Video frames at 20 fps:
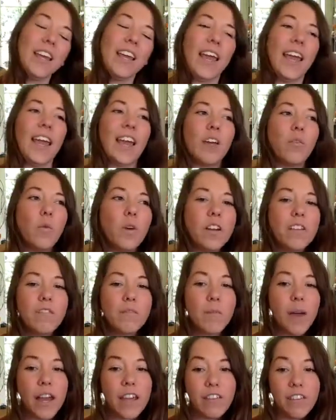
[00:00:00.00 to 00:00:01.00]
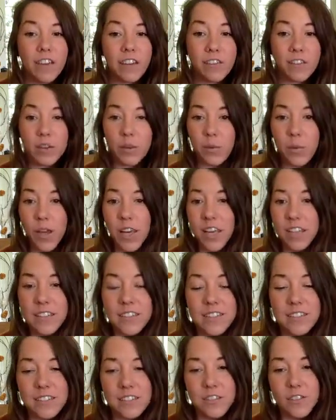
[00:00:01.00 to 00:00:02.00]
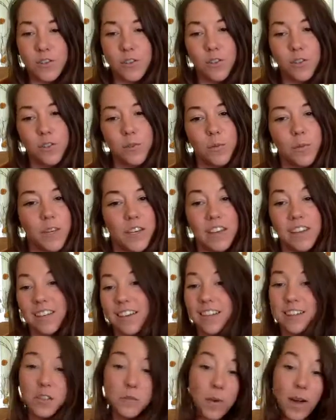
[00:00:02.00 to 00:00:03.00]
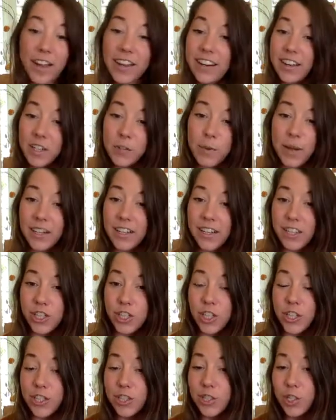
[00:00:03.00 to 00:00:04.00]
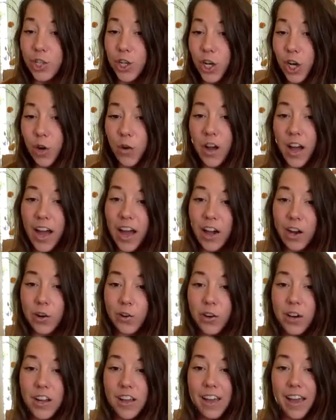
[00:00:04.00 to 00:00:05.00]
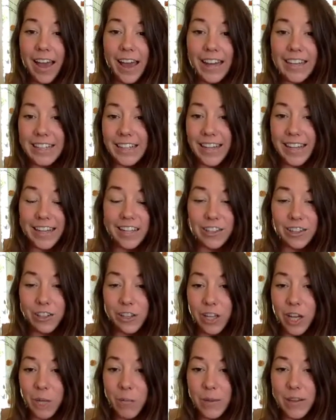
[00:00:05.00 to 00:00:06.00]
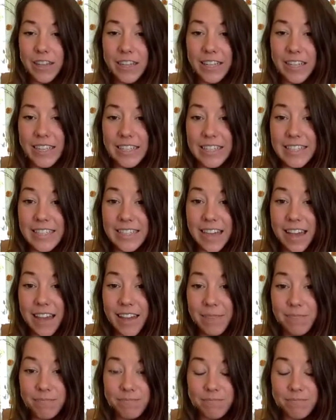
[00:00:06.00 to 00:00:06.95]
And one of my favorite ways to be inspired by nature is to go out at night and look up at the night sky.